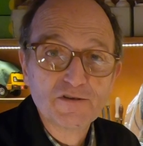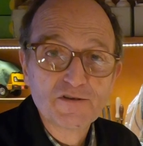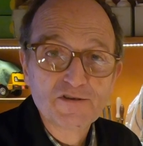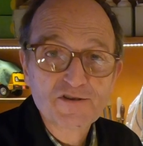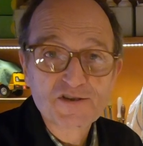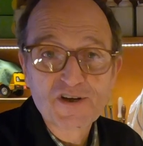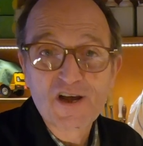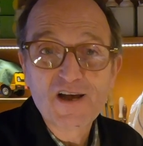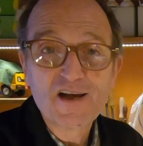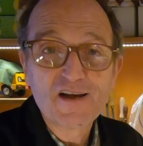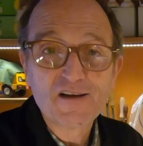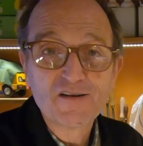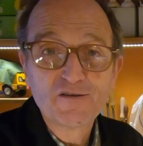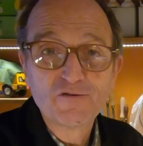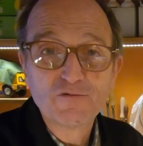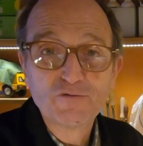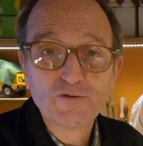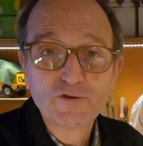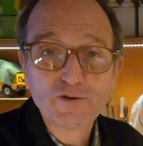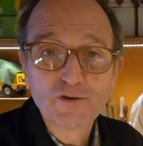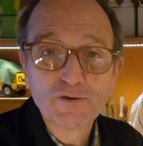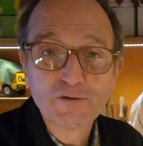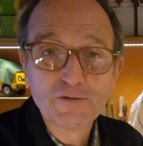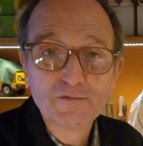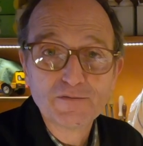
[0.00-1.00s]
sound,
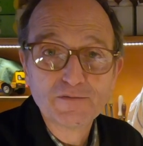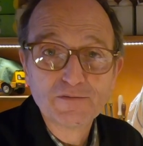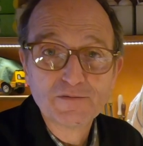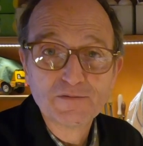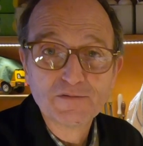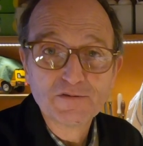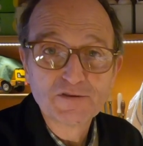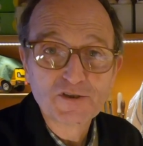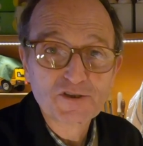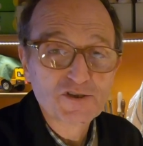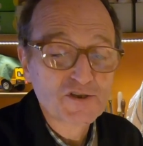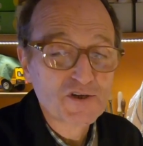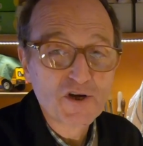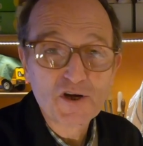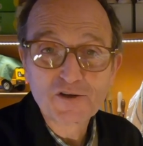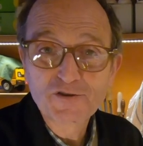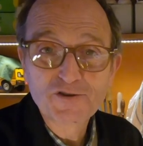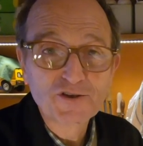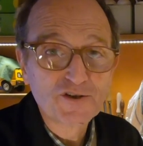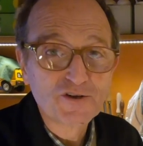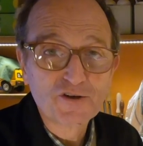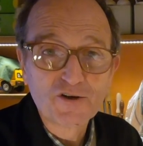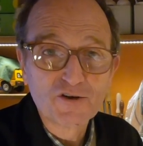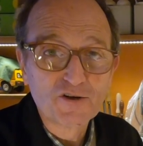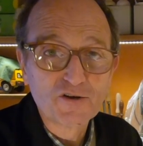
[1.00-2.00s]
it's
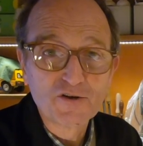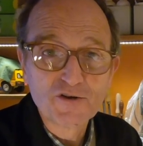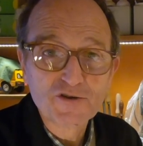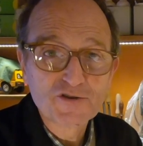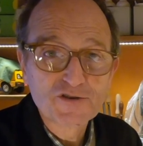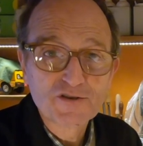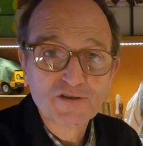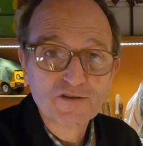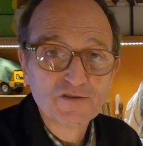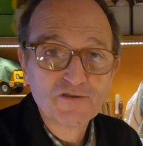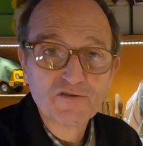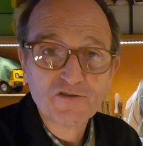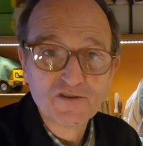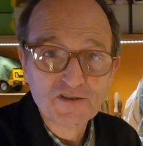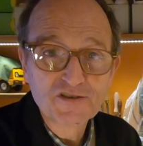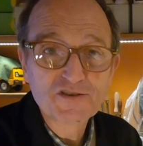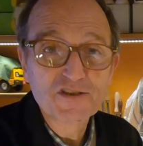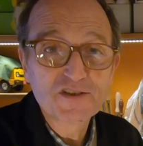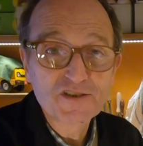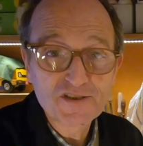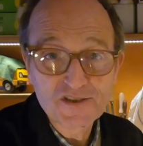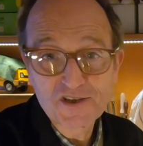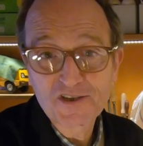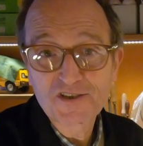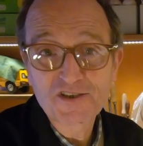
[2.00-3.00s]
not a noise, this
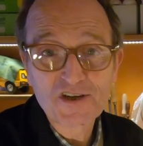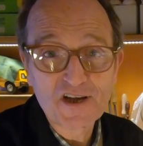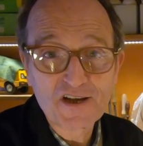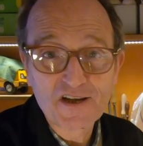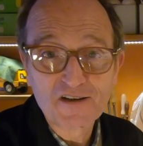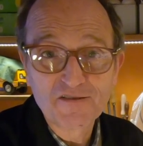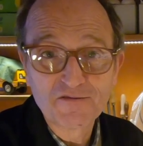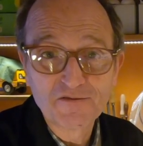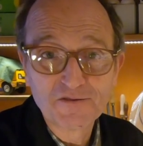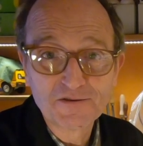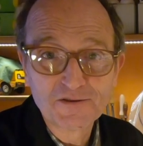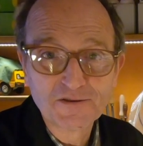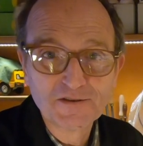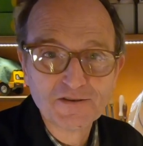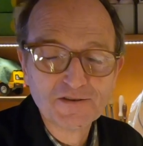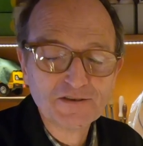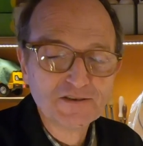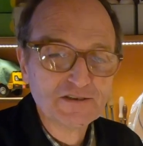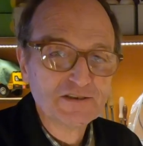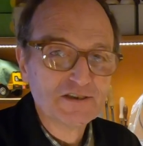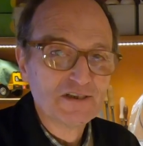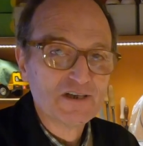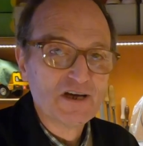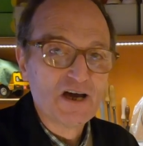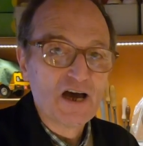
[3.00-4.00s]
is a sound.
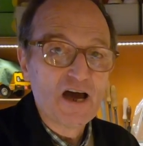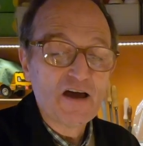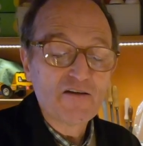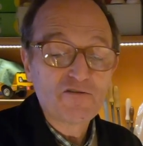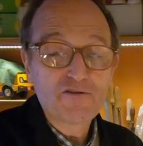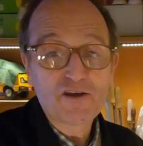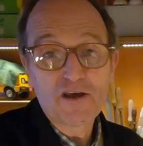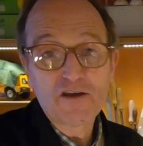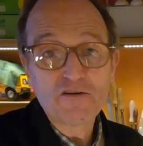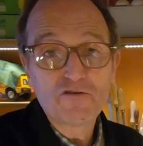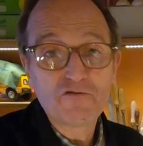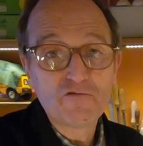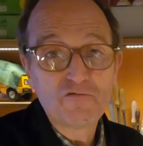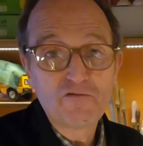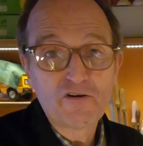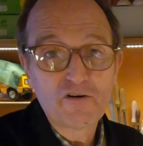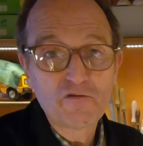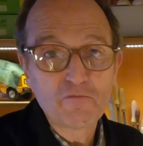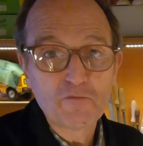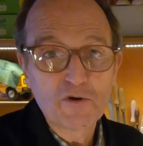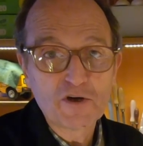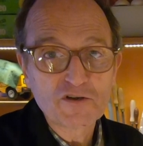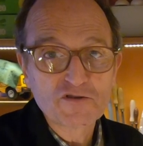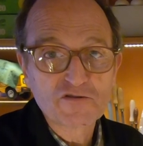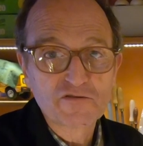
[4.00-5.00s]
I thank you
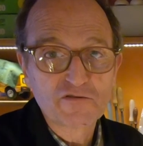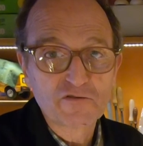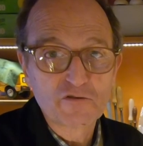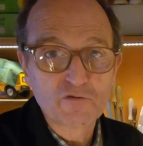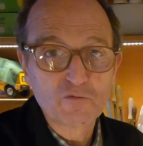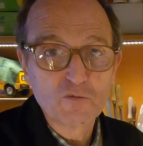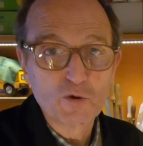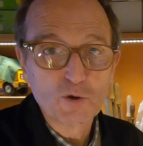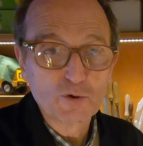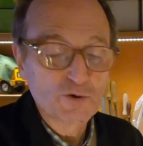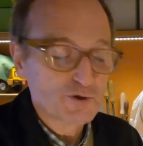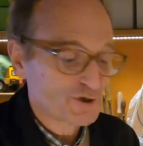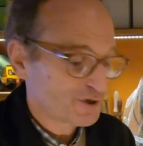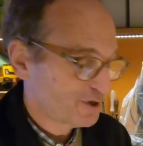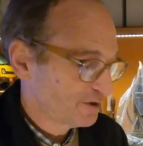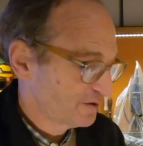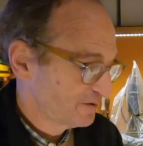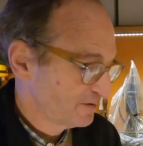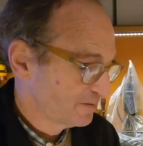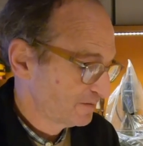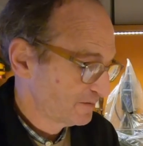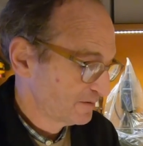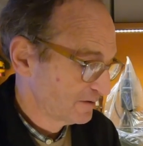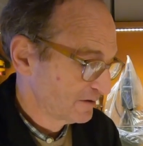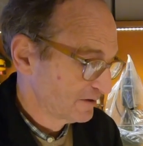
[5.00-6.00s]
very much for watching.
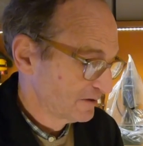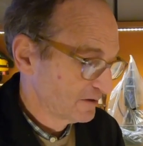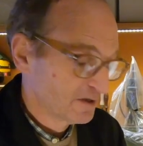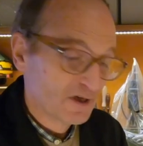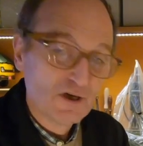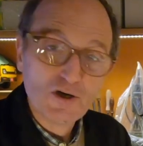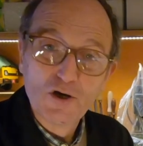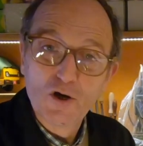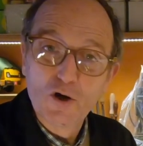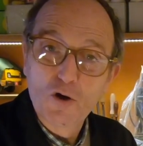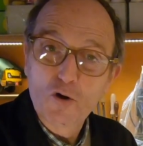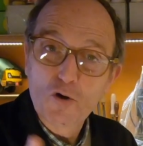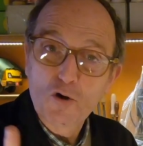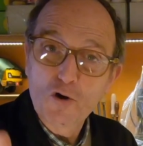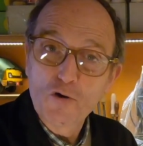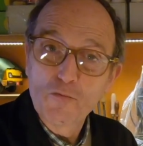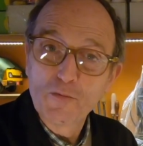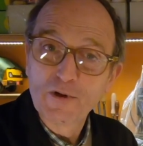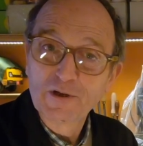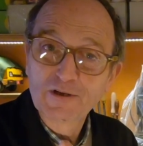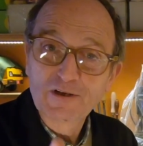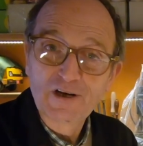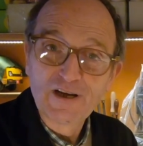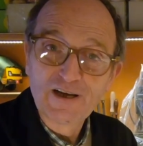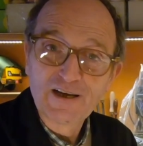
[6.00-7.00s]

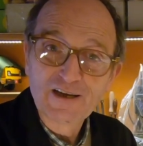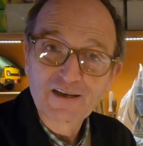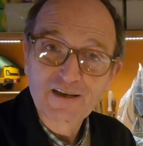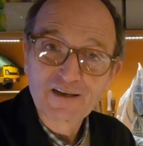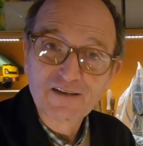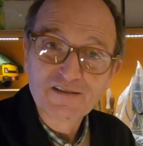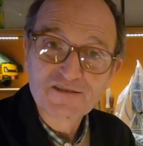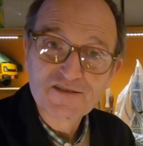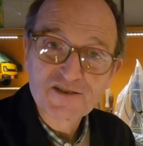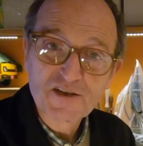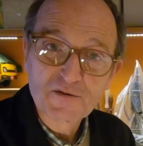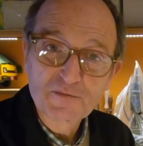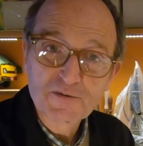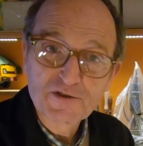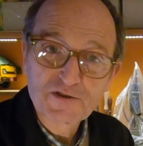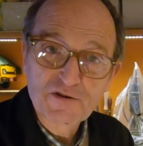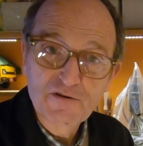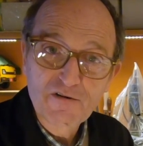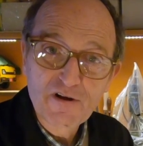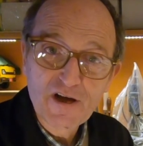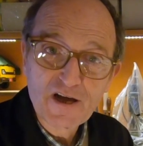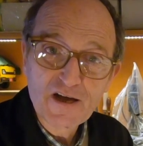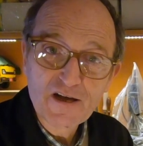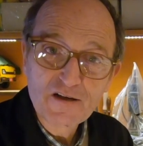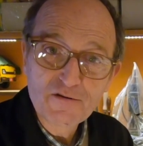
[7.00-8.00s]
Comment, like and
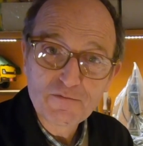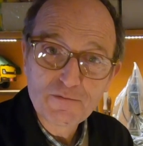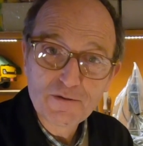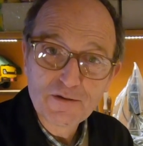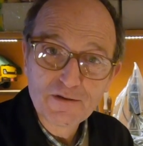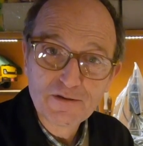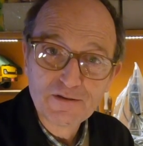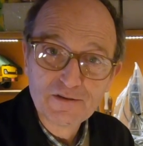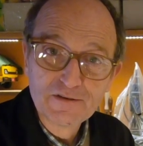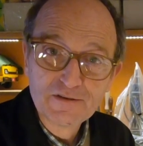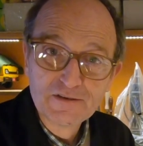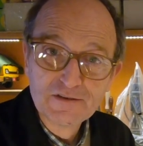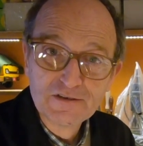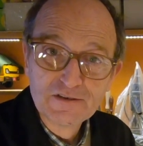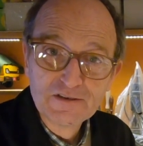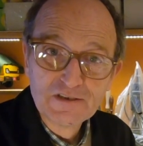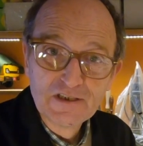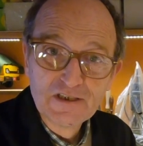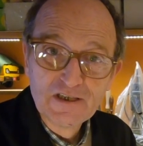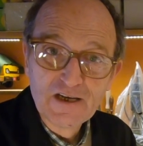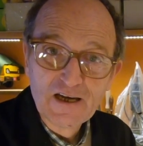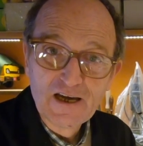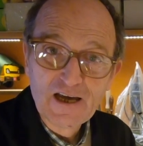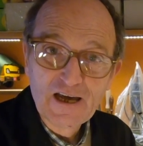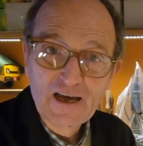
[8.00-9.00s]
subscribe.
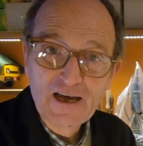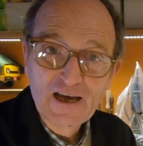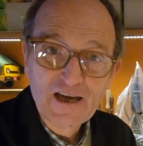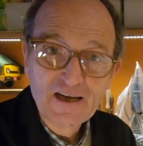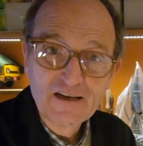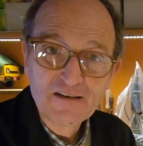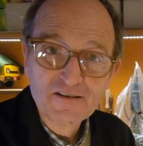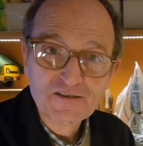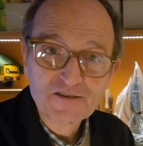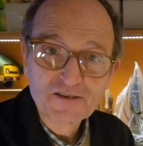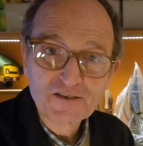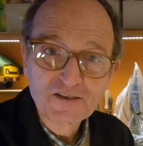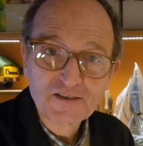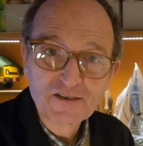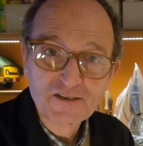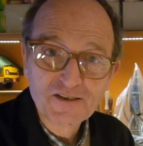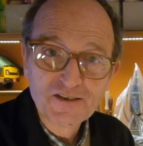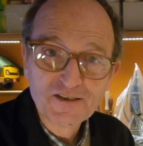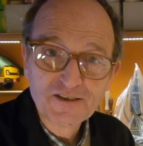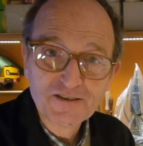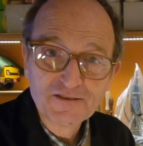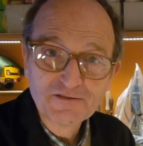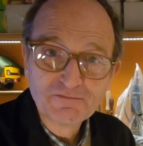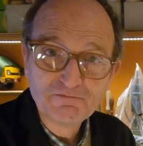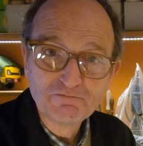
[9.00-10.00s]
And
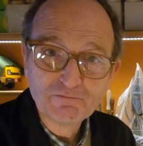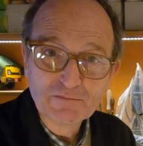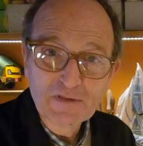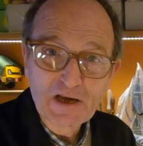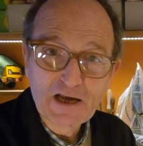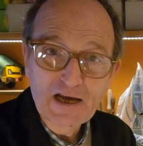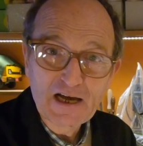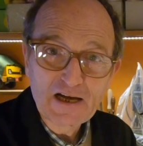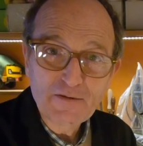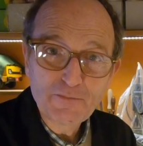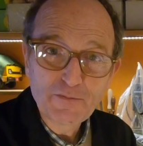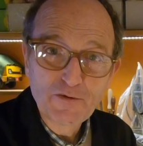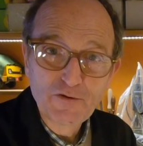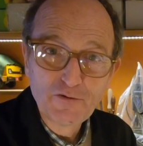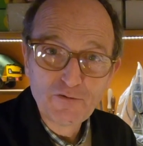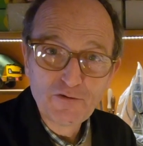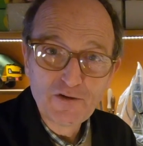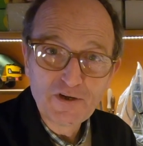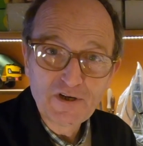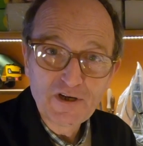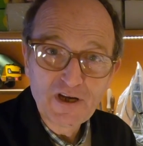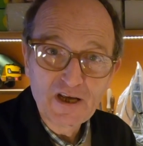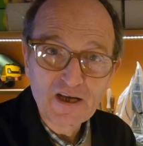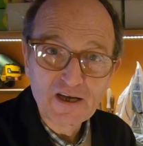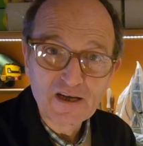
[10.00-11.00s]
uh, up to
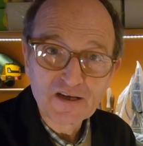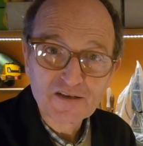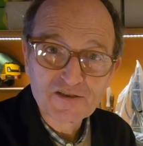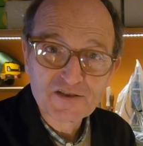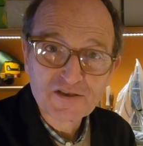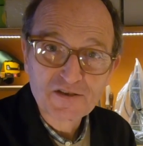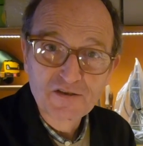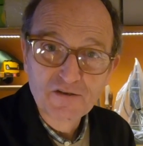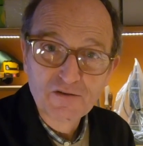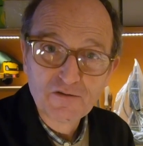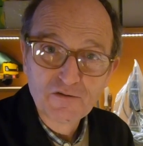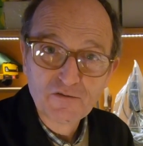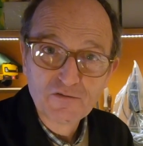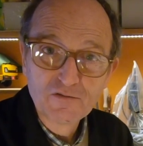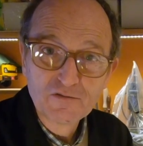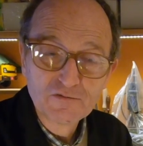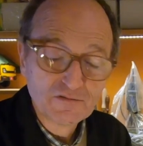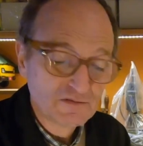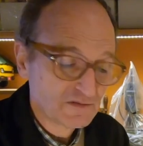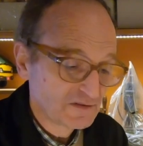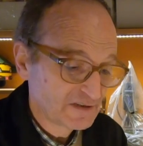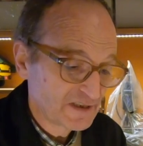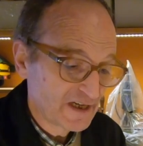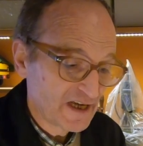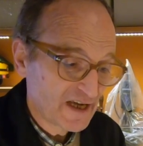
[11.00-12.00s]
the next.
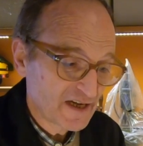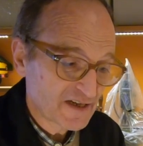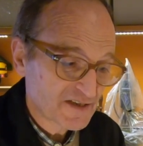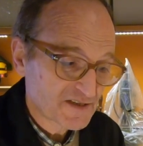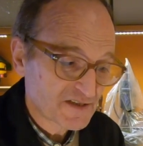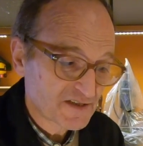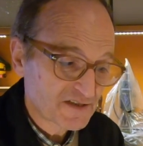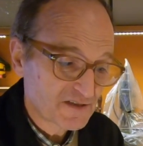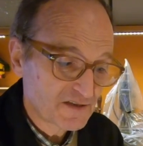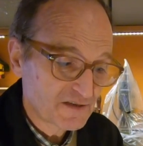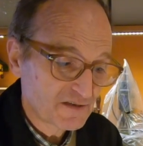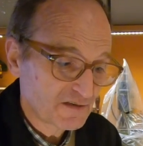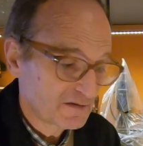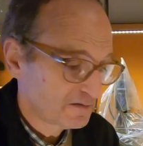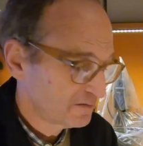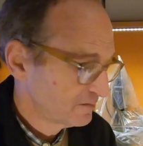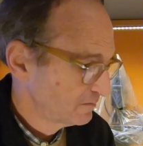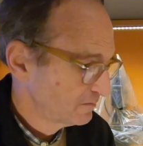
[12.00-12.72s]
Next, uh,